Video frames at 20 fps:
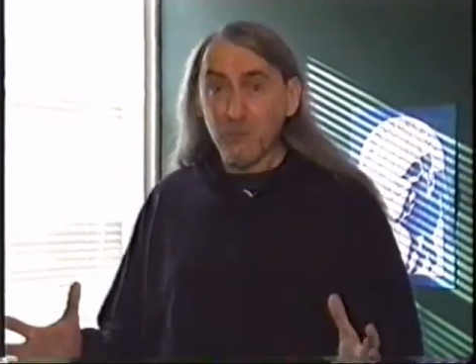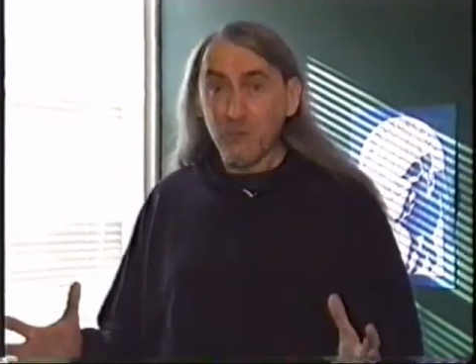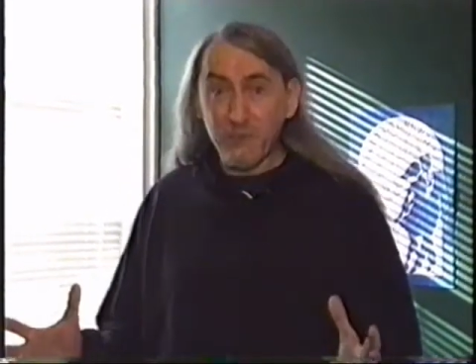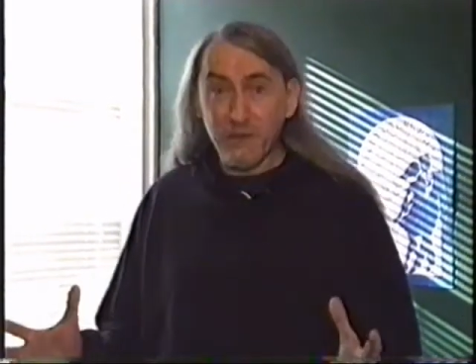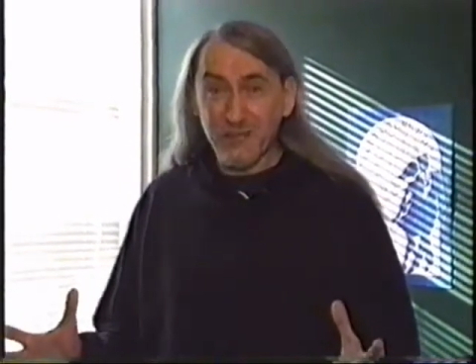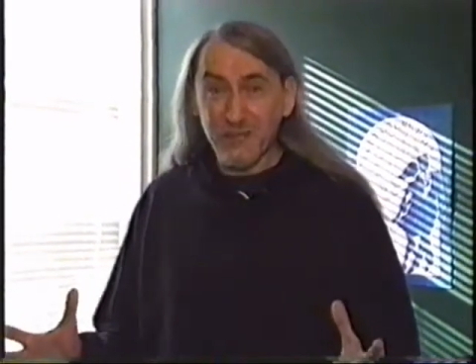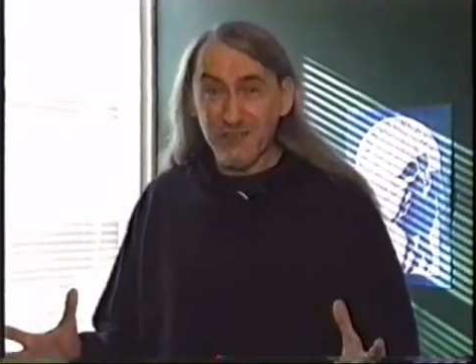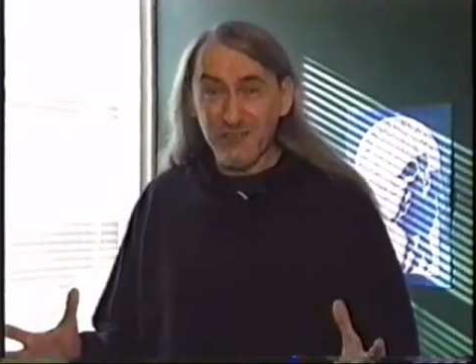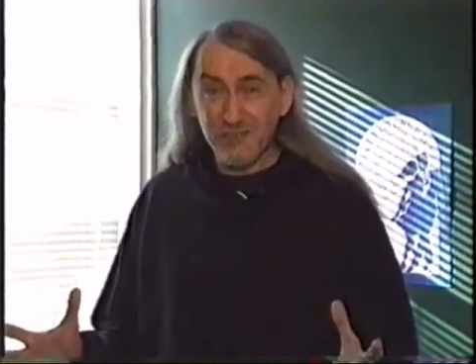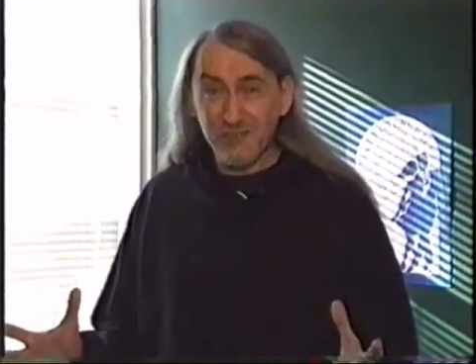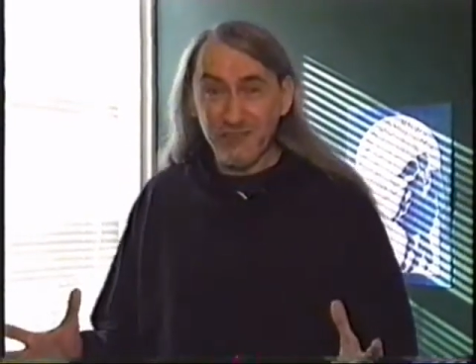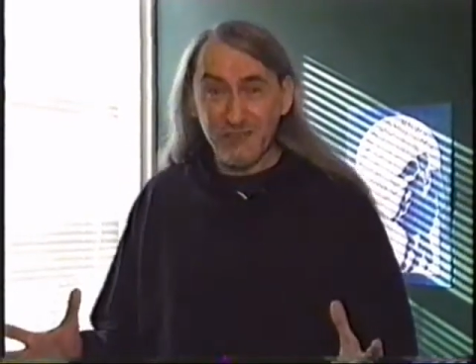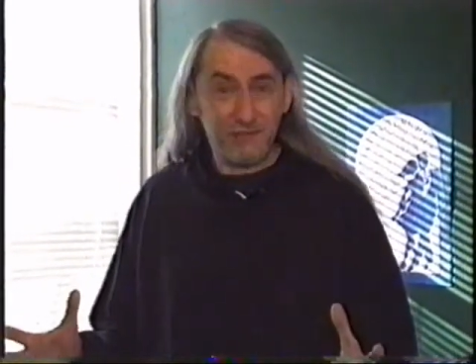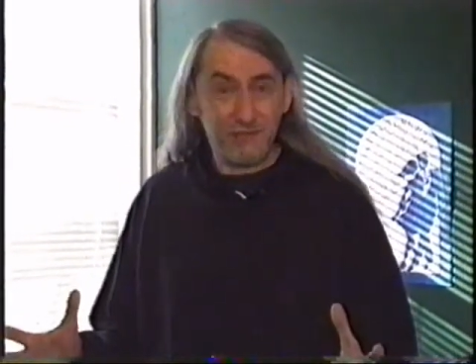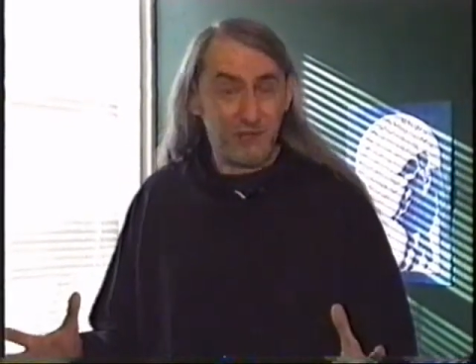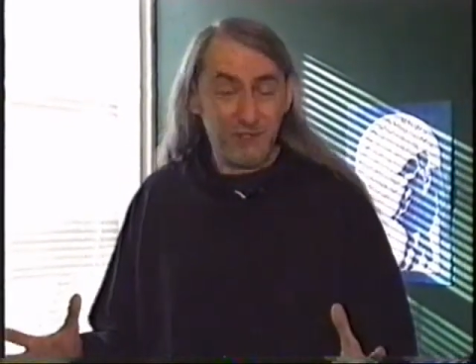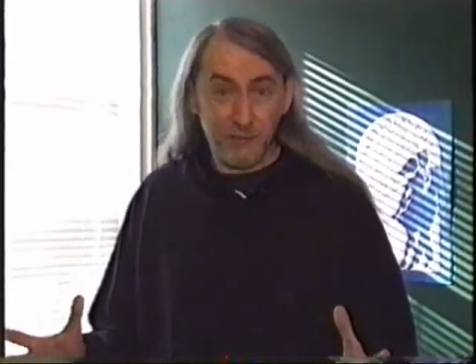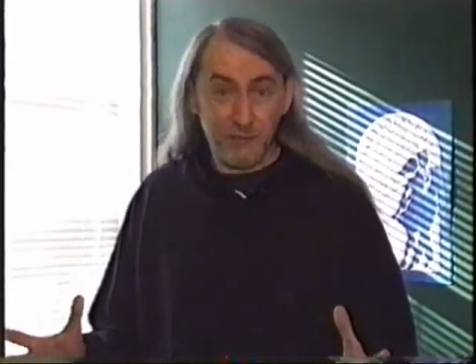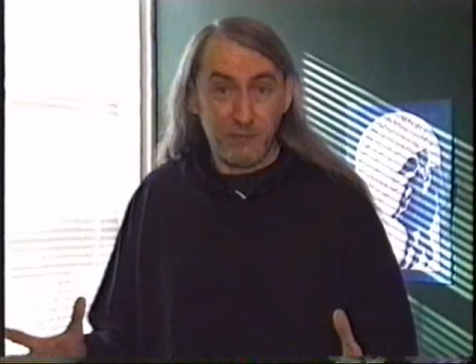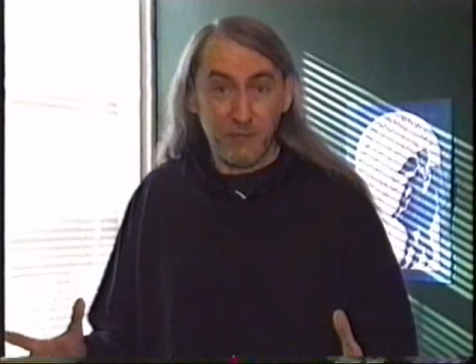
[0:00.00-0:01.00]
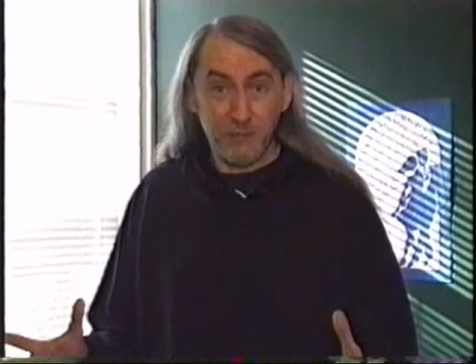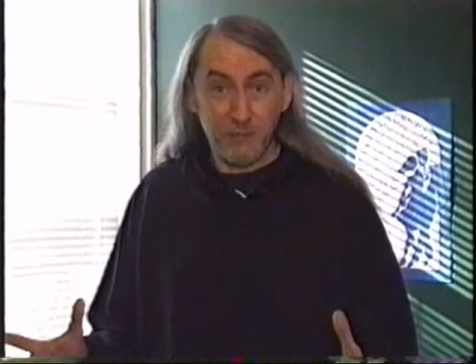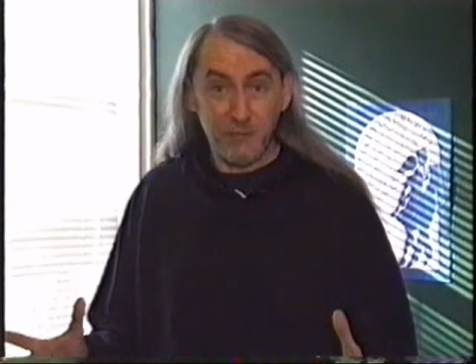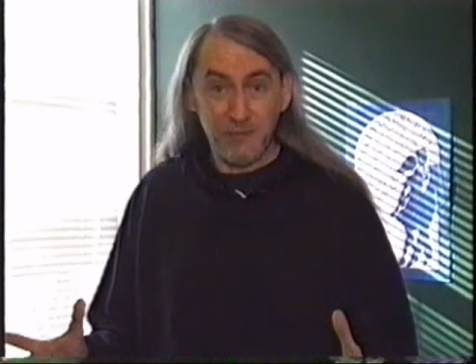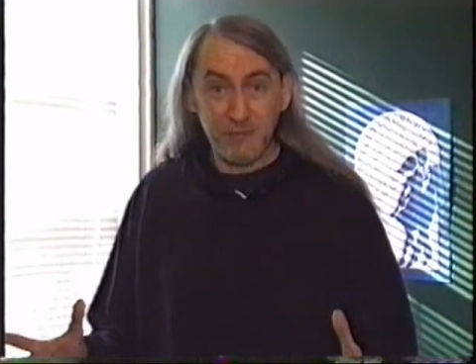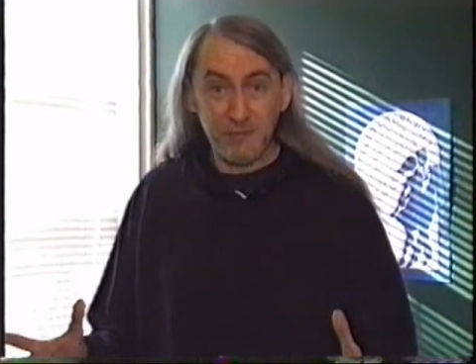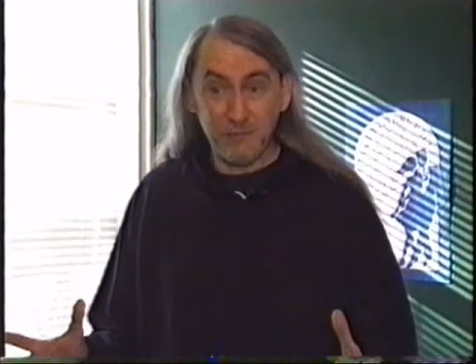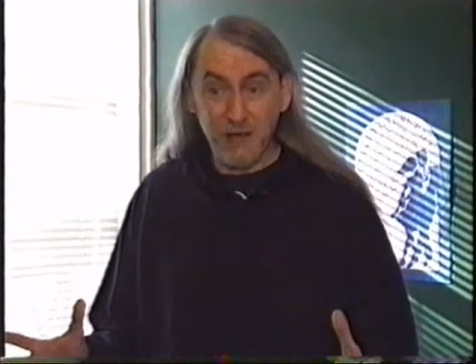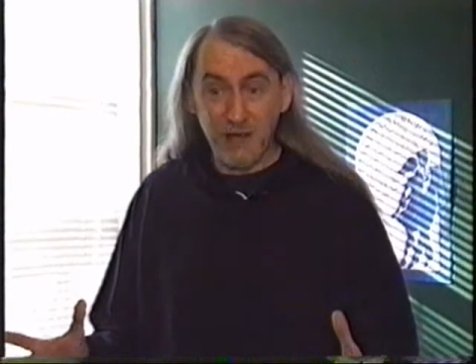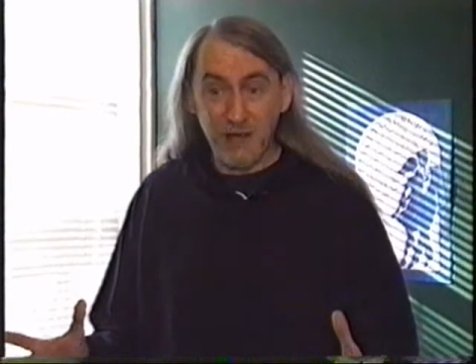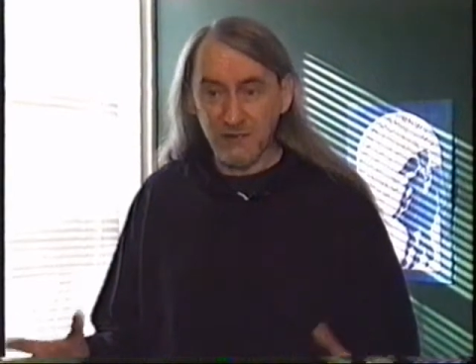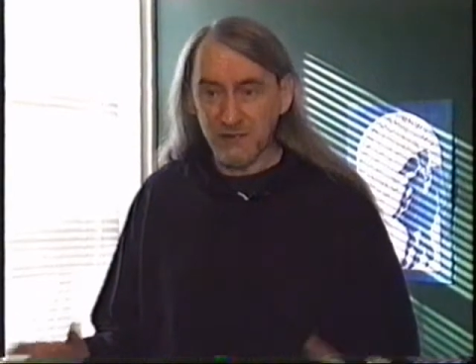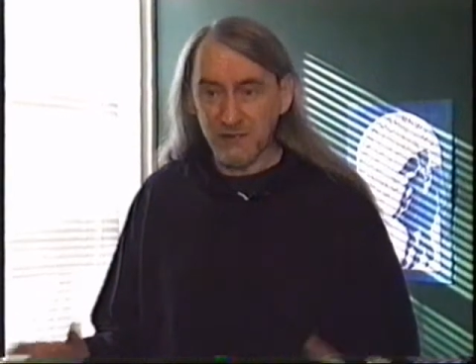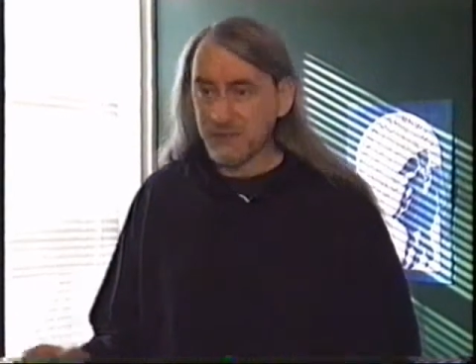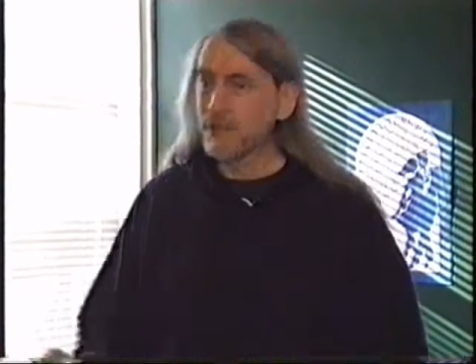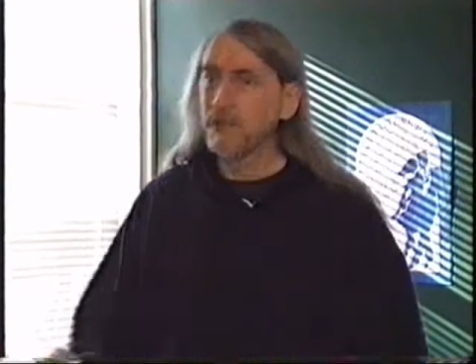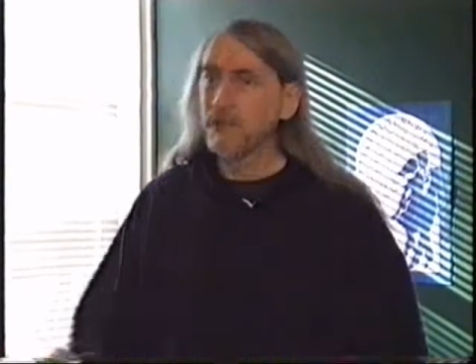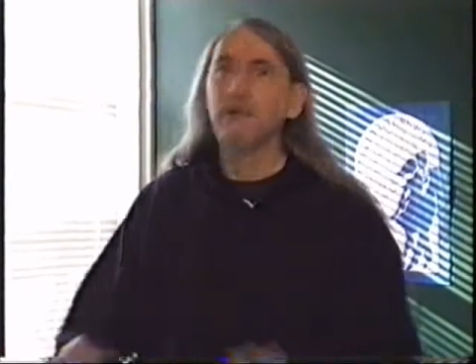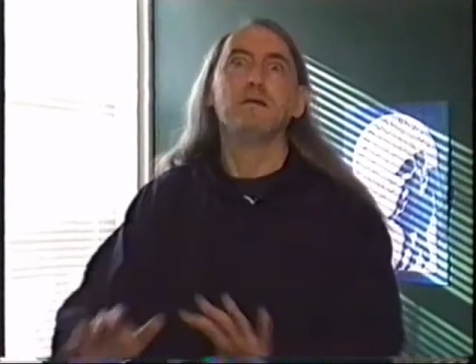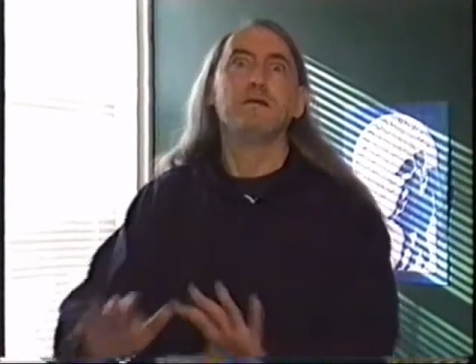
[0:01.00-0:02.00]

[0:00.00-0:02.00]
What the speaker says: pictures of other people's mouths.